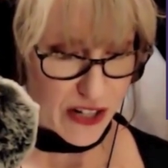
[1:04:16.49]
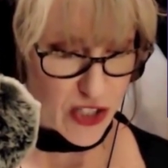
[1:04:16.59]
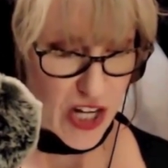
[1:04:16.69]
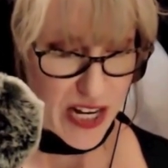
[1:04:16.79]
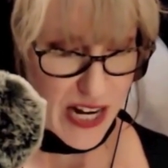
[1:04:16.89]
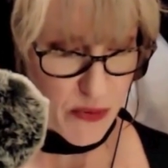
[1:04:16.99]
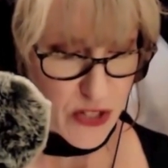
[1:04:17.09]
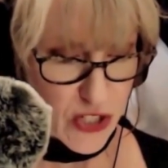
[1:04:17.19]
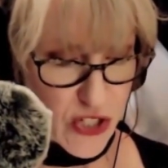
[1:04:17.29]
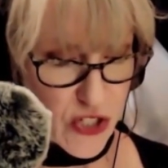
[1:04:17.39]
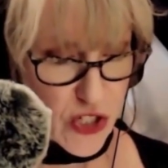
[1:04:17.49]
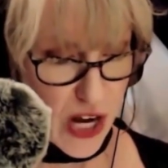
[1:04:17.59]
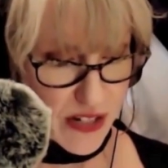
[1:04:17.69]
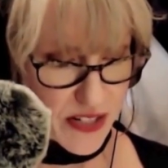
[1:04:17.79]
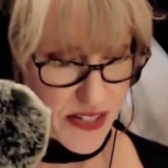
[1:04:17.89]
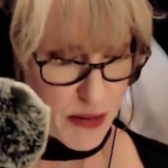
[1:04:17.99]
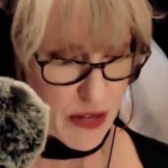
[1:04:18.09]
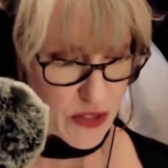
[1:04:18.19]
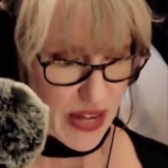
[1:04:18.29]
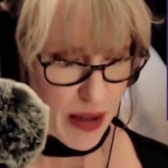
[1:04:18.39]
Jane and I were just shocked to see about
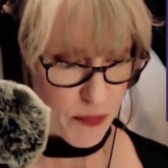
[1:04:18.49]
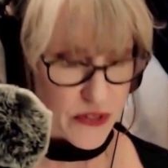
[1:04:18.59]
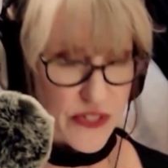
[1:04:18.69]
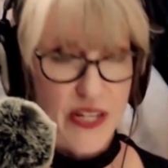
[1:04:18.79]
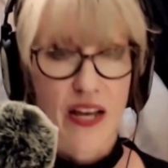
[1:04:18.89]
the apples.